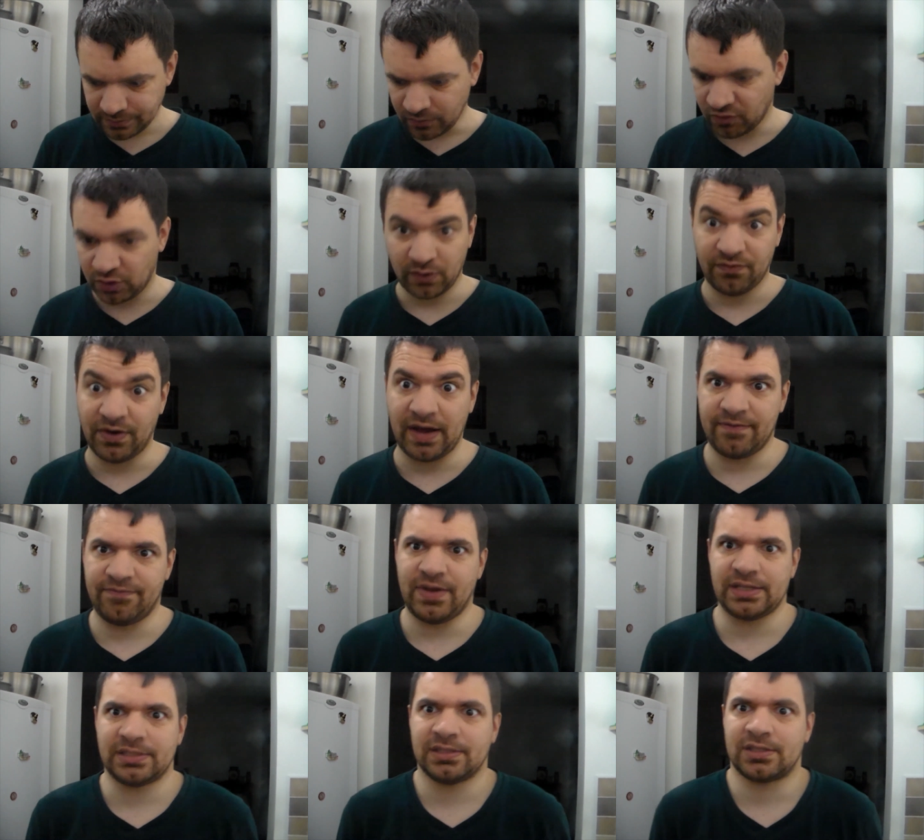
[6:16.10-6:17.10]
If you can find
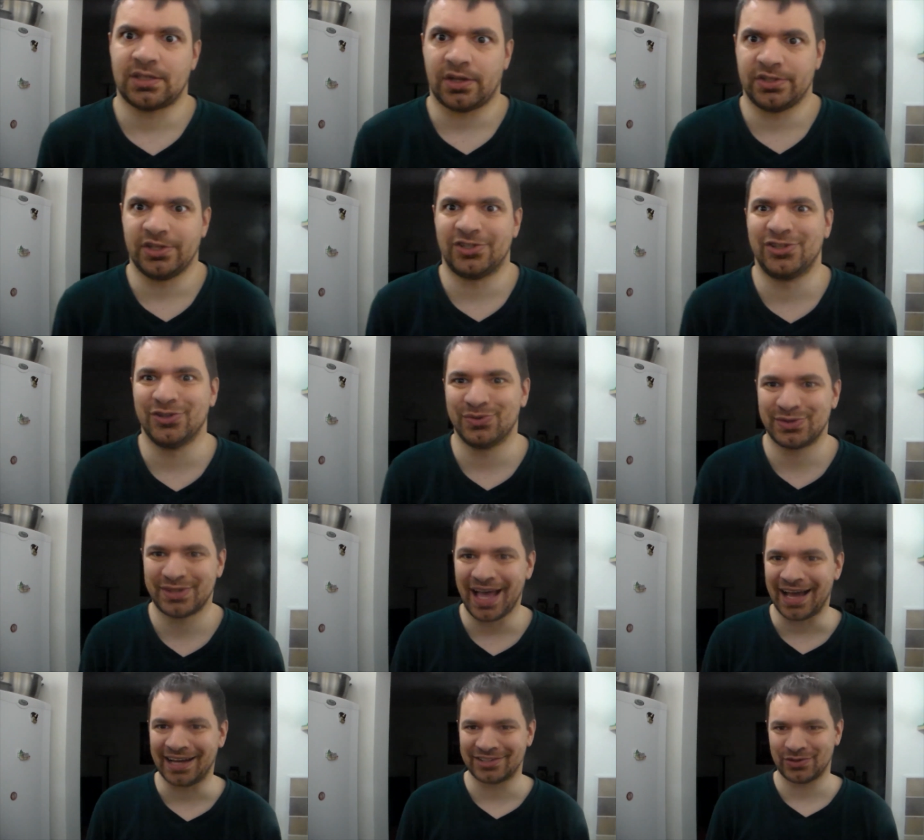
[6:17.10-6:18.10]
pheasants, also choose
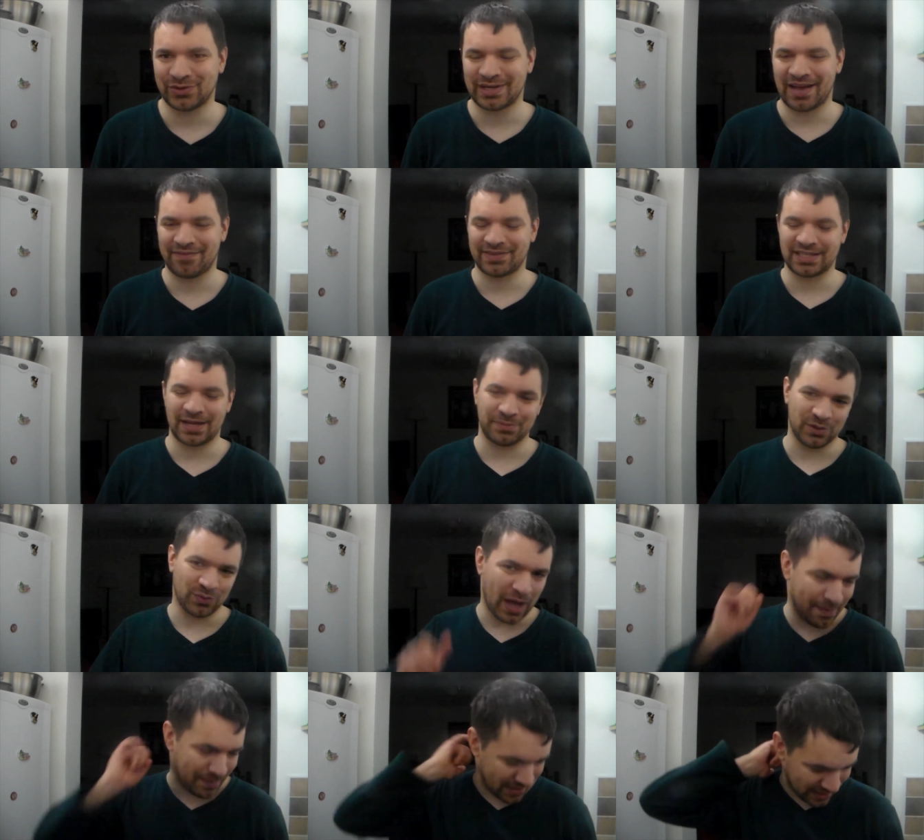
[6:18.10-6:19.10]
that, so you can have a double
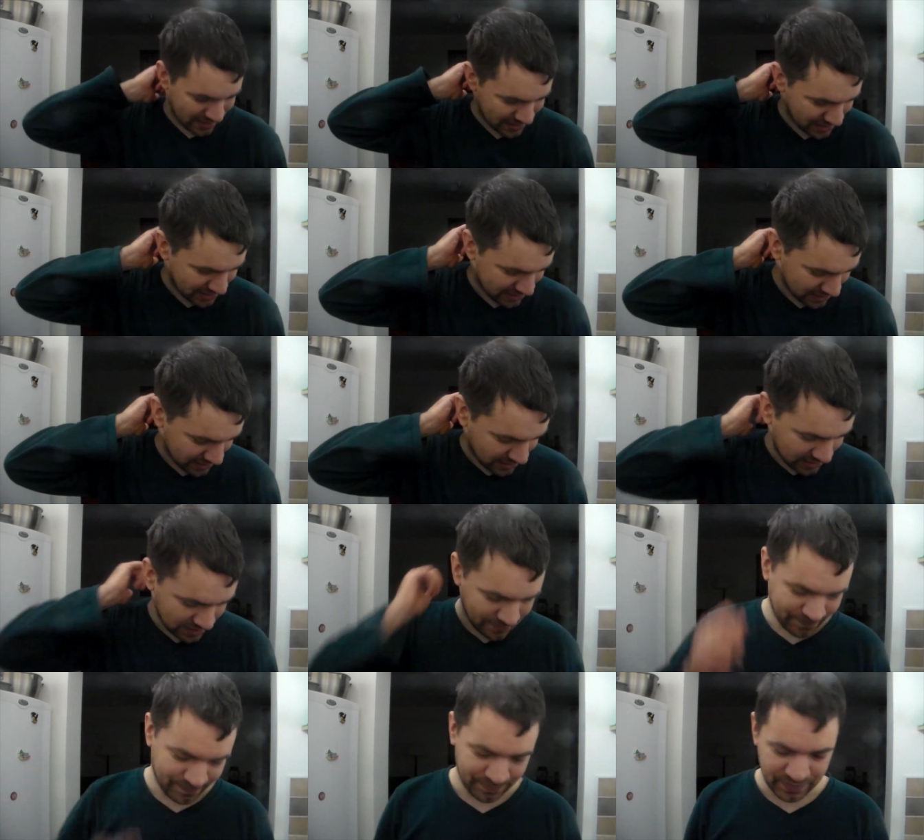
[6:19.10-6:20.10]
whammy.
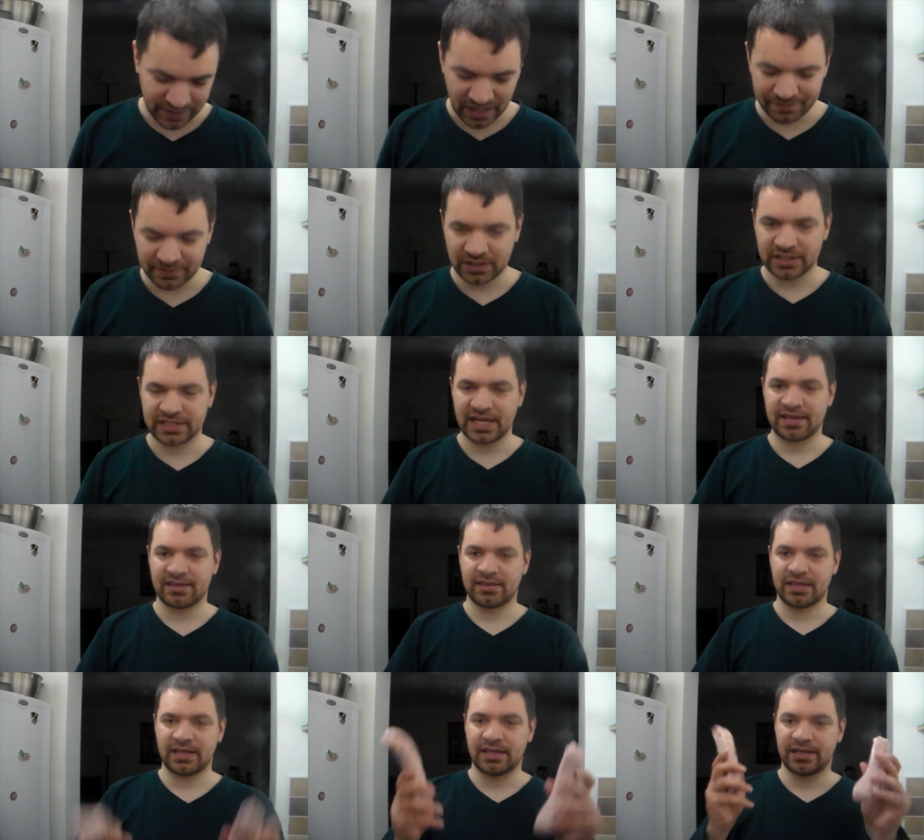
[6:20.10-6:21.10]
But I'm going to take
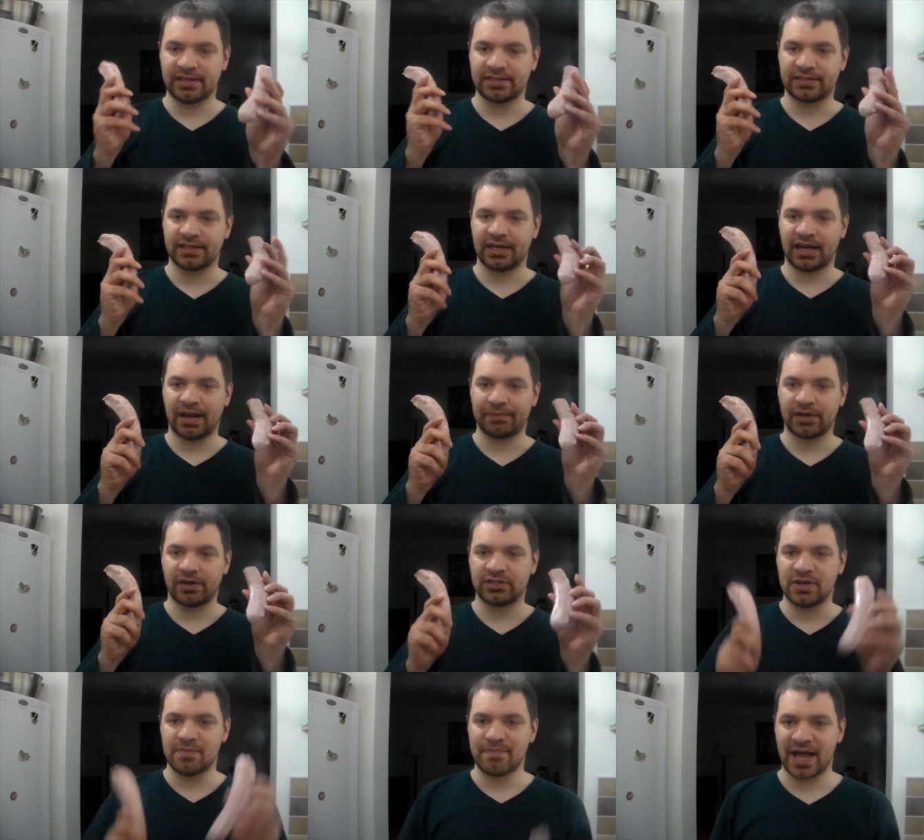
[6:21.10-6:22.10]
these and I'm
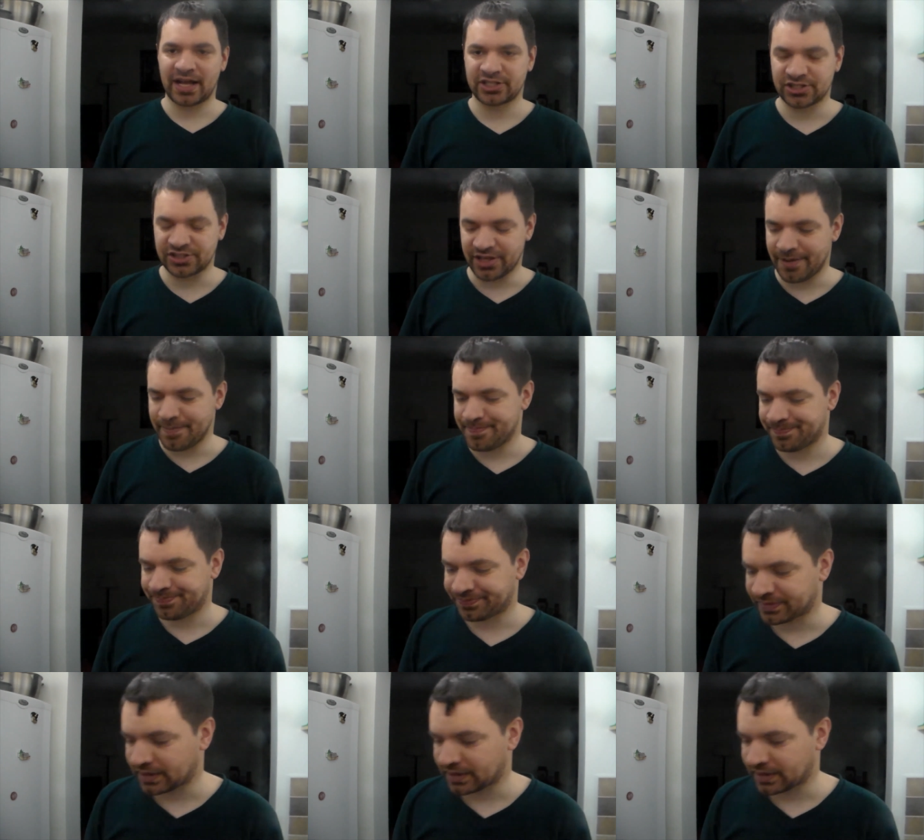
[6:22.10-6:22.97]
going to mash them